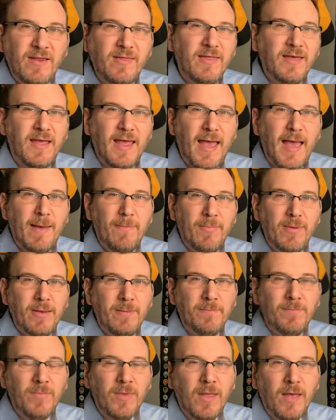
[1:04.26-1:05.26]
thing
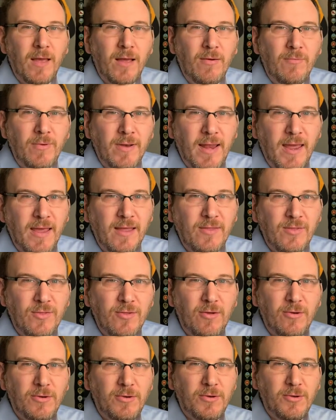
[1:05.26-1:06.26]
happened, when Hayden
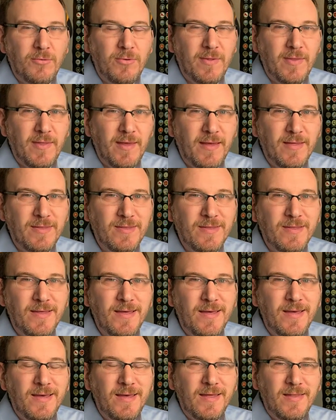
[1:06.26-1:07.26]
started doing this,
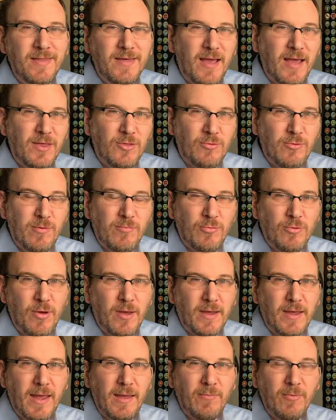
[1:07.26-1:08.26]
the ice cream
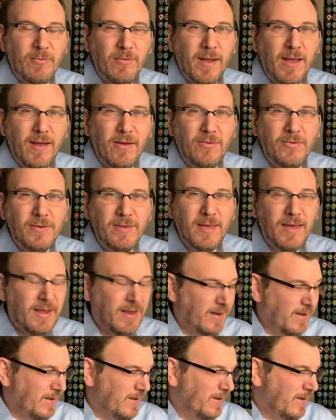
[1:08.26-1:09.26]
truck came around,
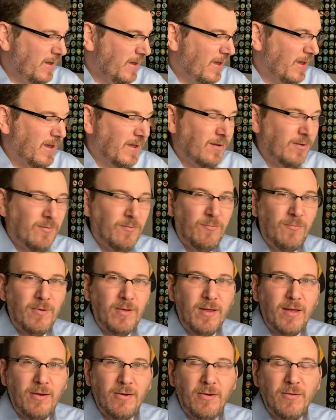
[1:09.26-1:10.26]
and
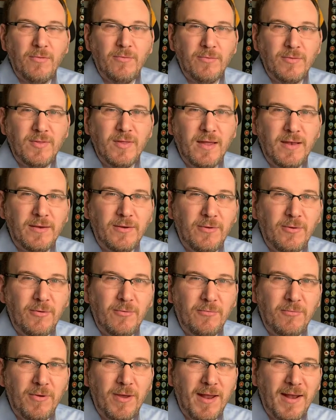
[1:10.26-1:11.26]
our other son,
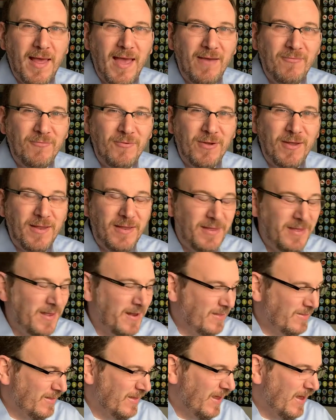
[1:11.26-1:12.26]
Kirk, ran after it.
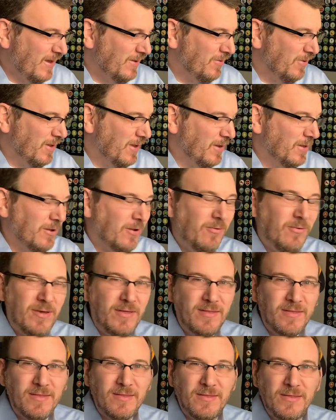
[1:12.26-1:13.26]
I said, "Hayden, are you going to go?" He
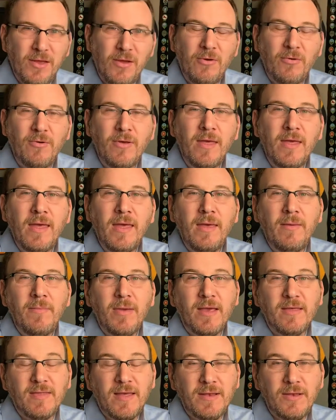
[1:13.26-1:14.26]
says, "No,
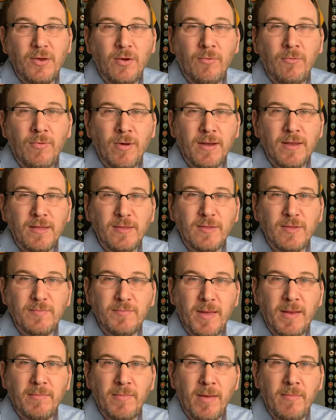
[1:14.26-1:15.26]
because I don't want to
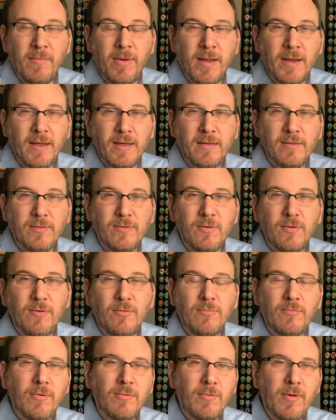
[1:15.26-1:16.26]
spend my money." So
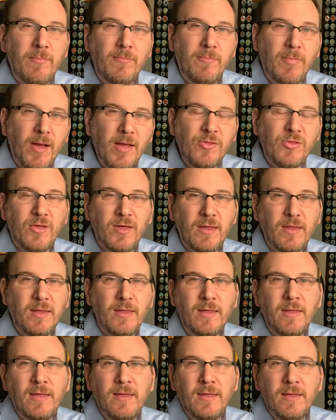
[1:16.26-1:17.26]
when we budget,
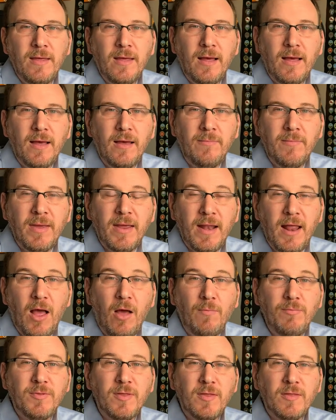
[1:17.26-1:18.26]
it
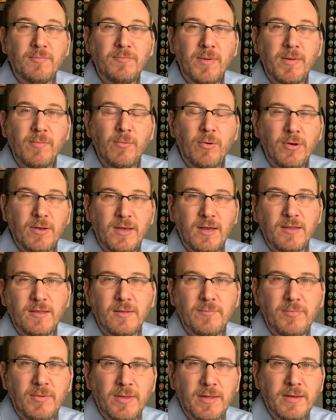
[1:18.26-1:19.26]
helps us be more
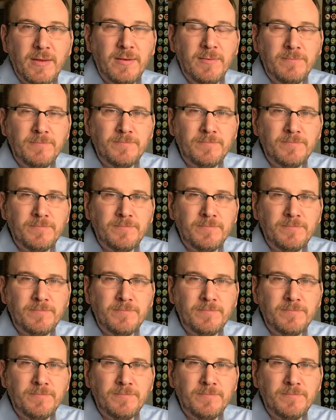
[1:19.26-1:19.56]
disciplined